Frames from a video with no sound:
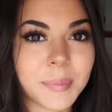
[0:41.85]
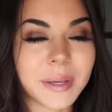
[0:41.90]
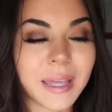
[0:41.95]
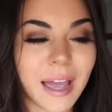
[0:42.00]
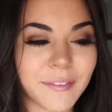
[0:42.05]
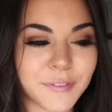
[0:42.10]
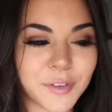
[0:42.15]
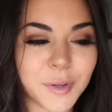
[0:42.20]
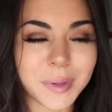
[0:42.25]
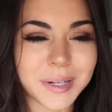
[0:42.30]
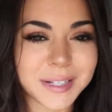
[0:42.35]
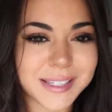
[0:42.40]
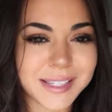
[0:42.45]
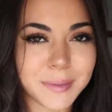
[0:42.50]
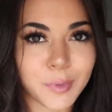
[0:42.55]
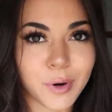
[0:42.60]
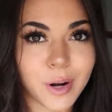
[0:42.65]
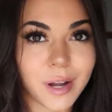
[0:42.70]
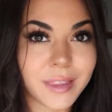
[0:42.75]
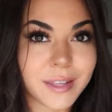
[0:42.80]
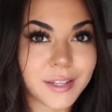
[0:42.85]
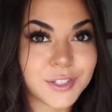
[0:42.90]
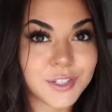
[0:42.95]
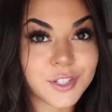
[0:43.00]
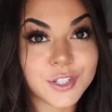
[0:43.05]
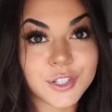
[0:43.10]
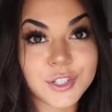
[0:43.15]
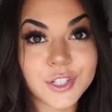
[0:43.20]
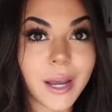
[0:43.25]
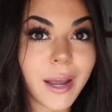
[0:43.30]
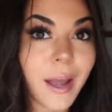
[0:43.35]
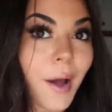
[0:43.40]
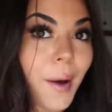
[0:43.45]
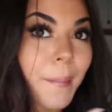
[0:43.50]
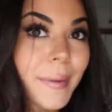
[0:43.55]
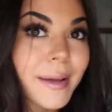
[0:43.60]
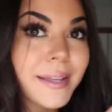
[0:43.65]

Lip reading: But yeah, if you want to see more of these, just check out